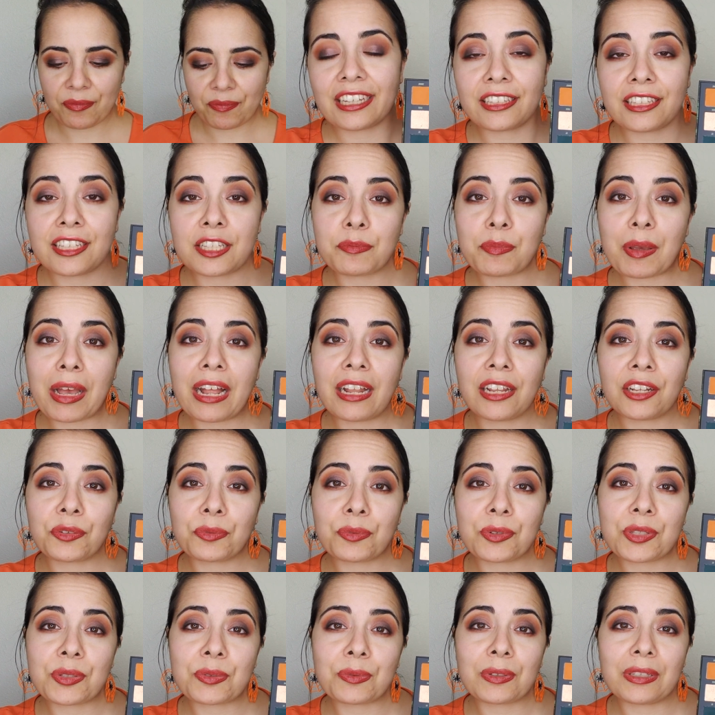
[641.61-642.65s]
This palette
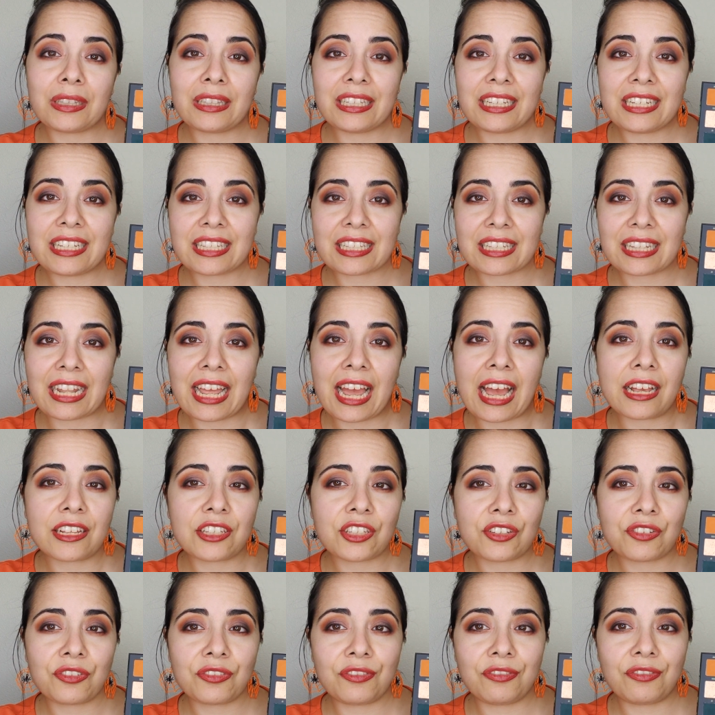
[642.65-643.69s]
was released
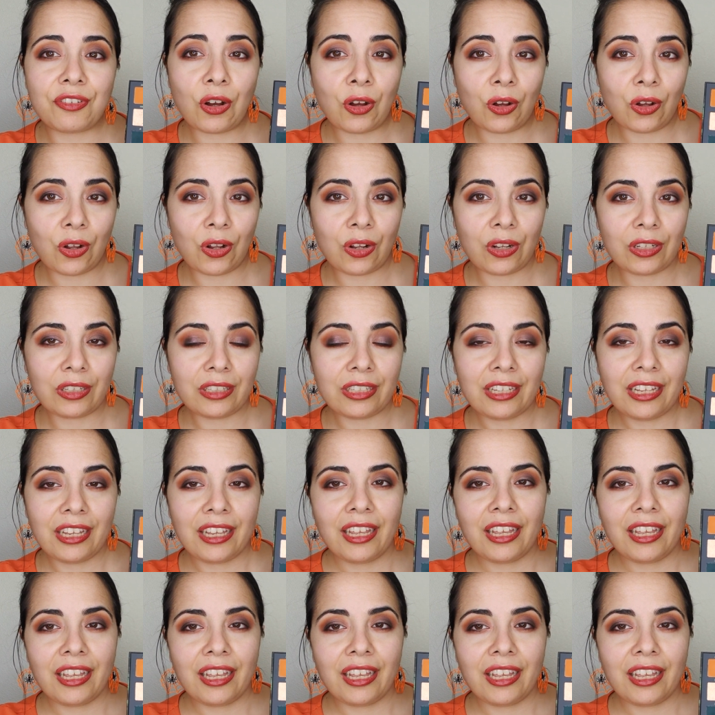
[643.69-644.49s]
last fall,